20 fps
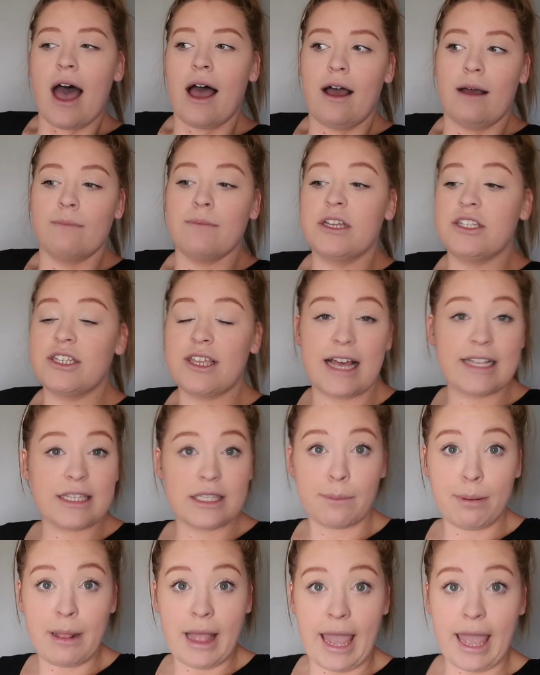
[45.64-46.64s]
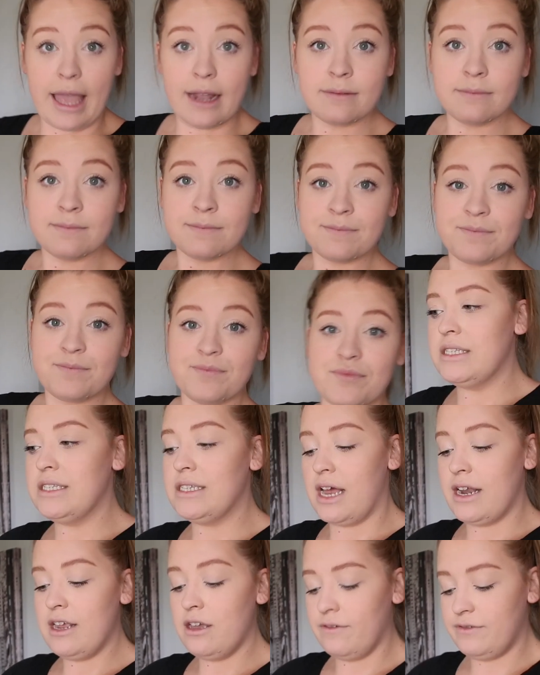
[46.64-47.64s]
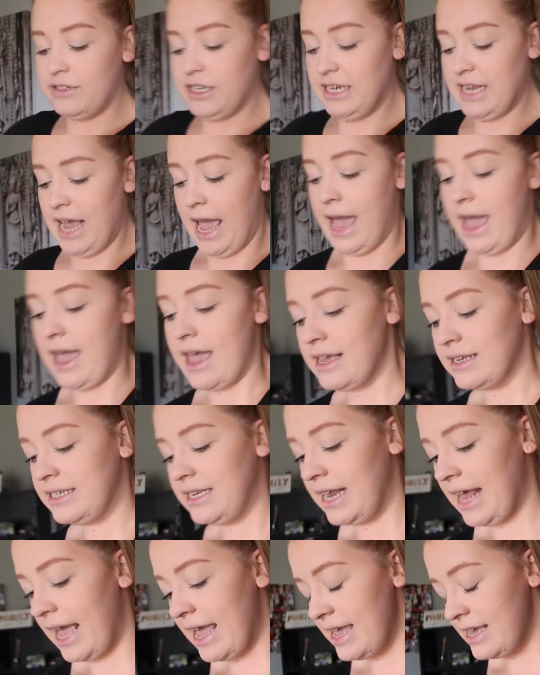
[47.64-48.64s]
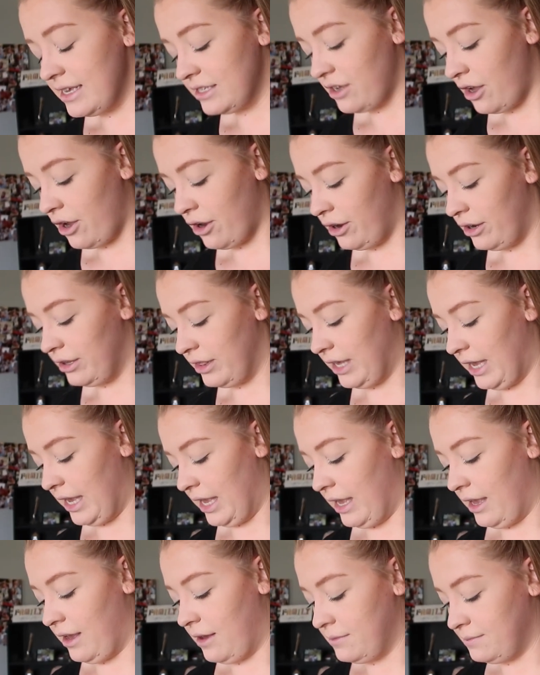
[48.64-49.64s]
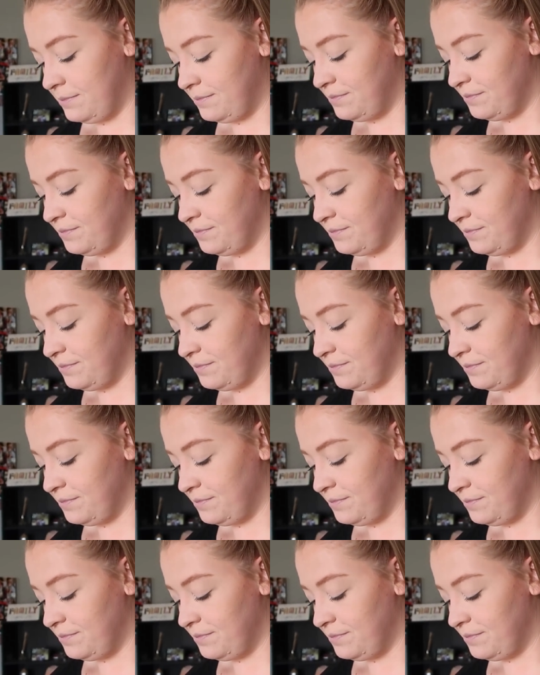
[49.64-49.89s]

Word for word: Um, so that's the plan. Starting off today, today is only